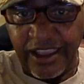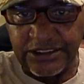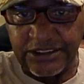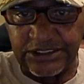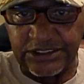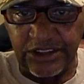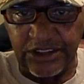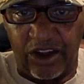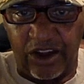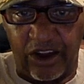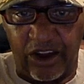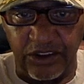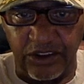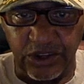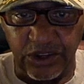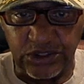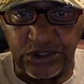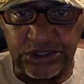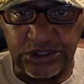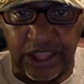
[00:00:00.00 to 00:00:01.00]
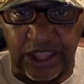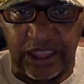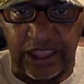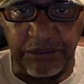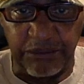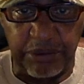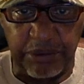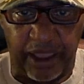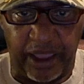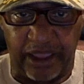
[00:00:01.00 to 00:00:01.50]
and see all your
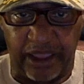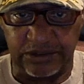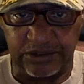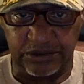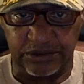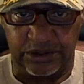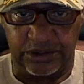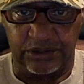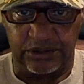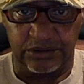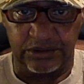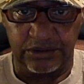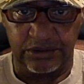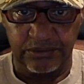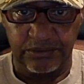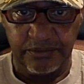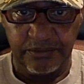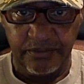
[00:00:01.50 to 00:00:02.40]
saved passwords.